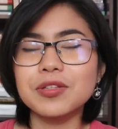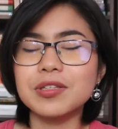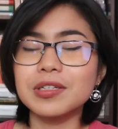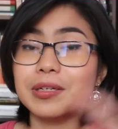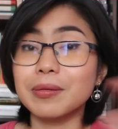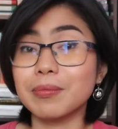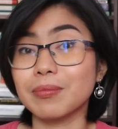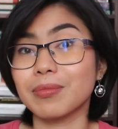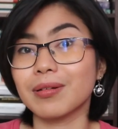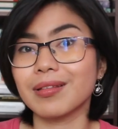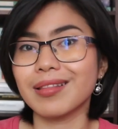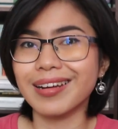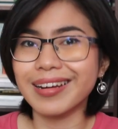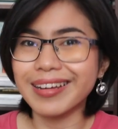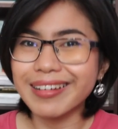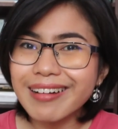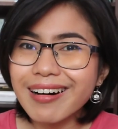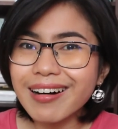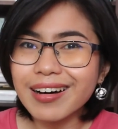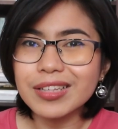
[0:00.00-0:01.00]
to the number that
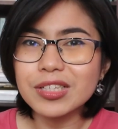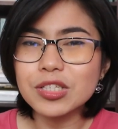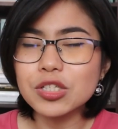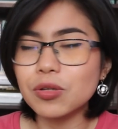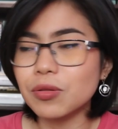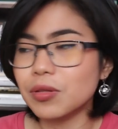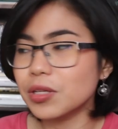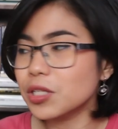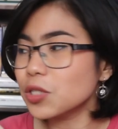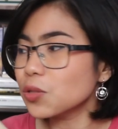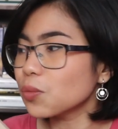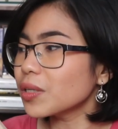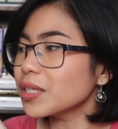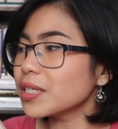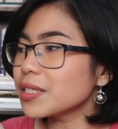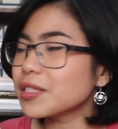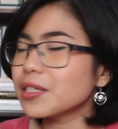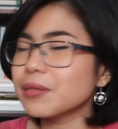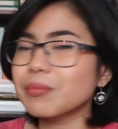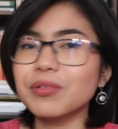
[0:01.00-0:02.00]
I got. So this
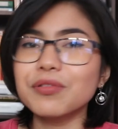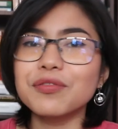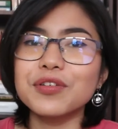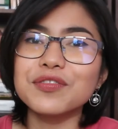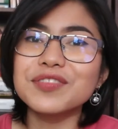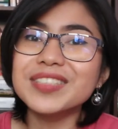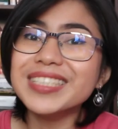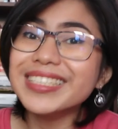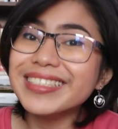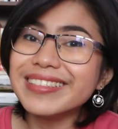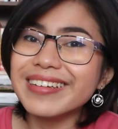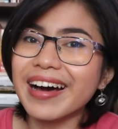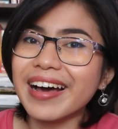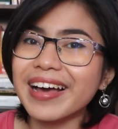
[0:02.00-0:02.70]
one is number 59.